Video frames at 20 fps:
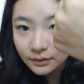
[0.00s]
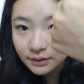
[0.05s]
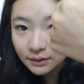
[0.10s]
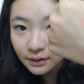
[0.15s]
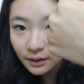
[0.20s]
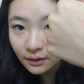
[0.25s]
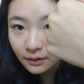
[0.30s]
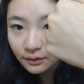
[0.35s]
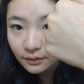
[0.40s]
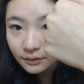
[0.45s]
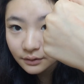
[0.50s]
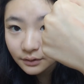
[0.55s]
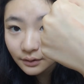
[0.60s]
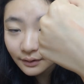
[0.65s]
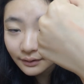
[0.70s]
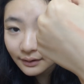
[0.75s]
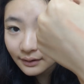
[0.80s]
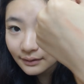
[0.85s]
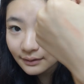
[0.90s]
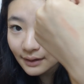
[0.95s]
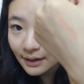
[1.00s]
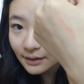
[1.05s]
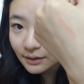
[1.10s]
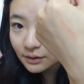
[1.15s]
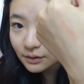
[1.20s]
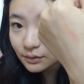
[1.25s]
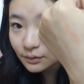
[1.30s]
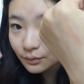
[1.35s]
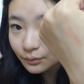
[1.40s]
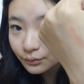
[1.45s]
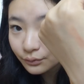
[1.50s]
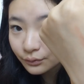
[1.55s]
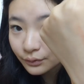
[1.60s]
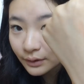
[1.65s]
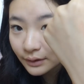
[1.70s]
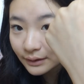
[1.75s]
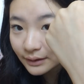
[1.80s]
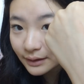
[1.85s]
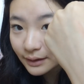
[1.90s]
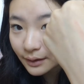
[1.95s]
There's the color. So I think that's
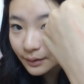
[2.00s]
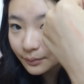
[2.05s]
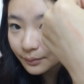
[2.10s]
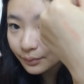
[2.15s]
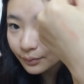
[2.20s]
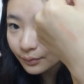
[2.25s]
really